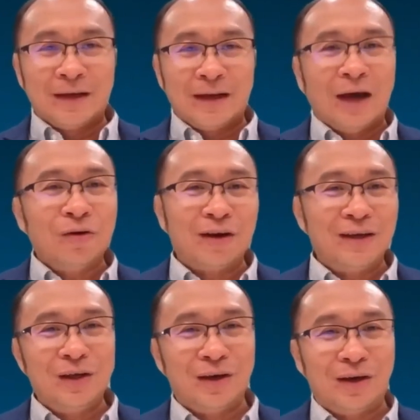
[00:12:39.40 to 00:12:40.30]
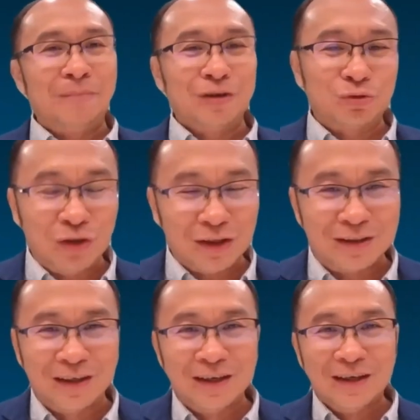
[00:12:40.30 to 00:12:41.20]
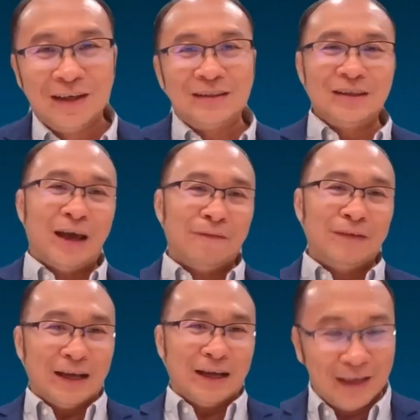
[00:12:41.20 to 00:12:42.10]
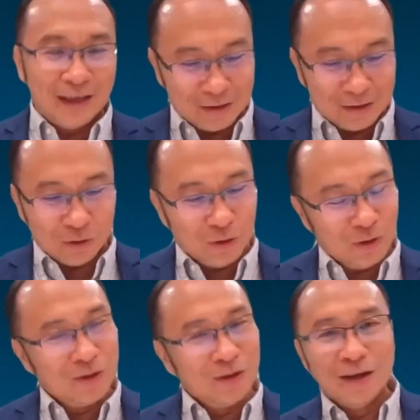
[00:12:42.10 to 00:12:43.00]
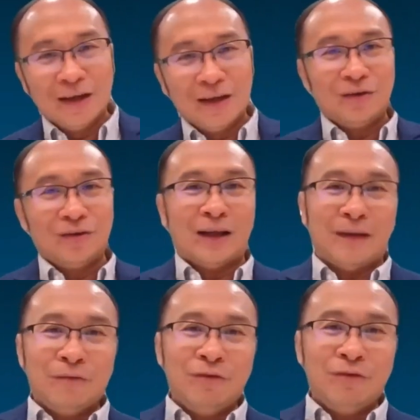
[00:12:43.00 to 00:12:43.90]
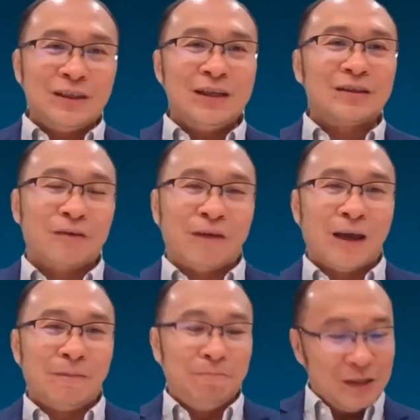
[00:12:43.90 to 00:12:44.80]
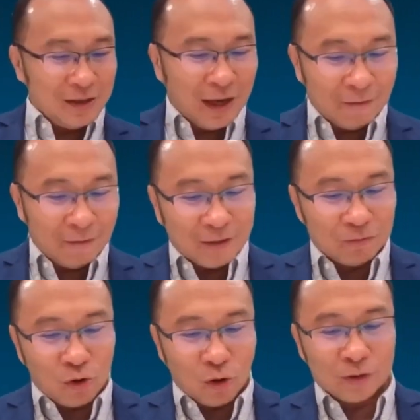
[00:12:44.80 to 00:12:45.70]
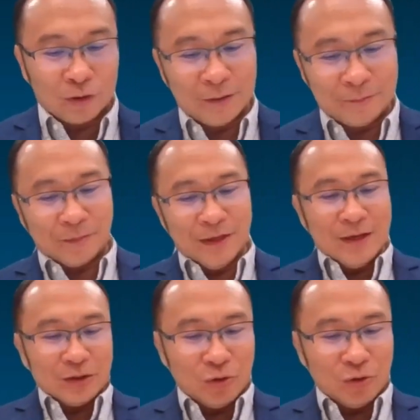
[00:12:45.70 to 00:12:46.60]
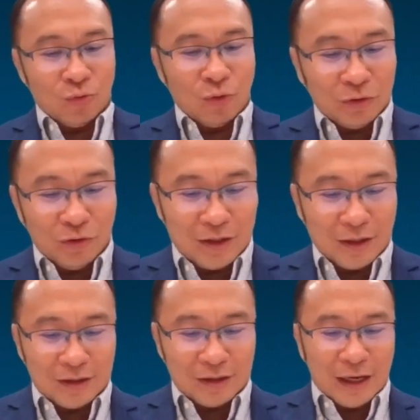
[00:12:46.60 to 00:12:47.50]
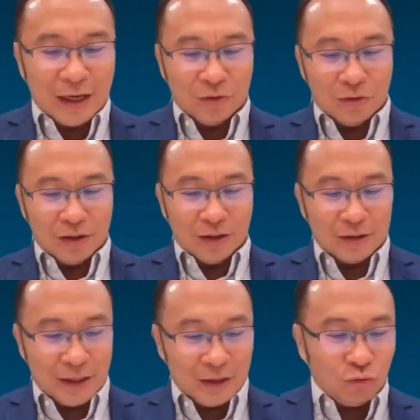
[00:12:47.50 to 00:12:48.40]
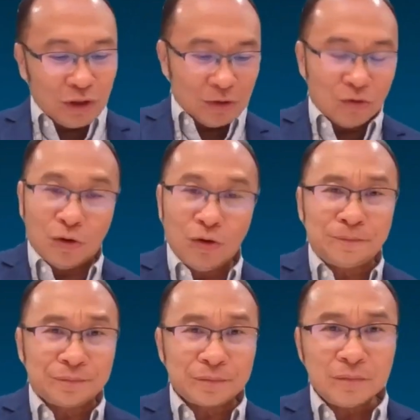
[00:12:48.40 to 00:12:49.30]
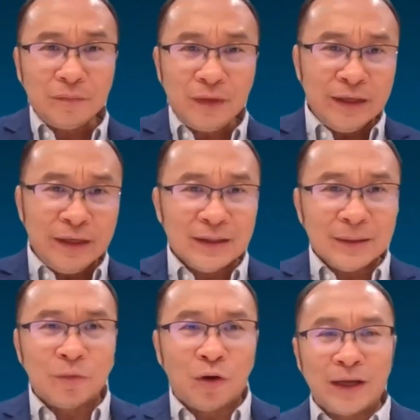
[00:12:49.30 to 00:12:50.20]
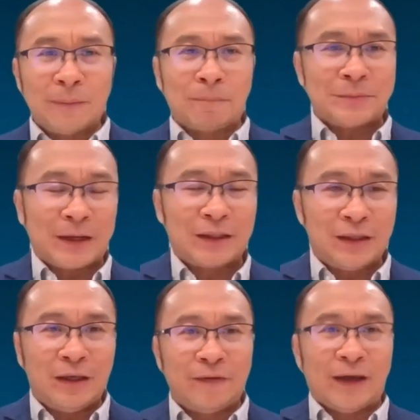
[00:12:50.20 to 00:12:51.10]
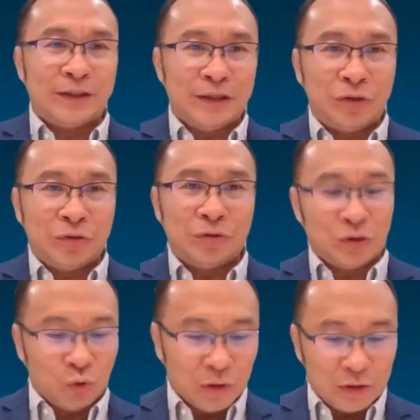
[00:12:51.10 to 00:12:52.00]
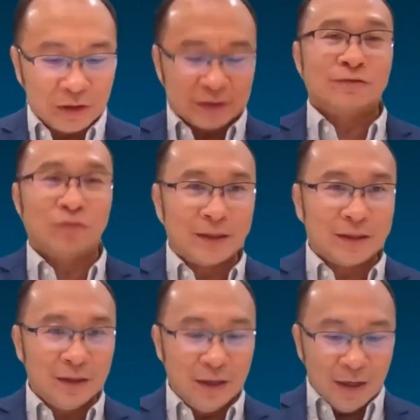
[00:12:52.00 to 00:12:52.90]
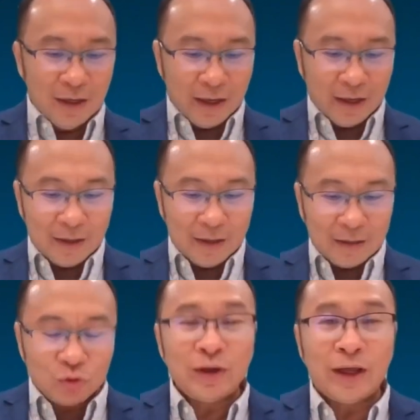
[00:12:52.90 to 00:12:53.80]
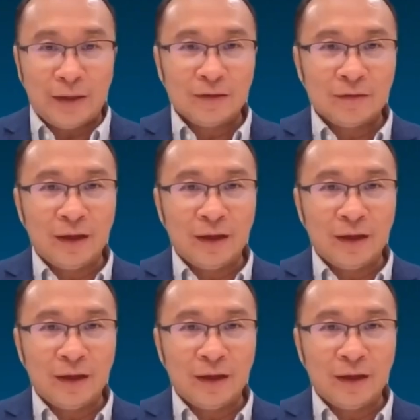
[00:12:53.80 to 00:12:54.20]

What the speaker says: Now already almost 2 years. It still haven't ended yet. So and we still need to survive. Life still have to go on, right? So what do you think the CIO say 2 years ago in terms of their perspective, attitudes towards the transformation, and today?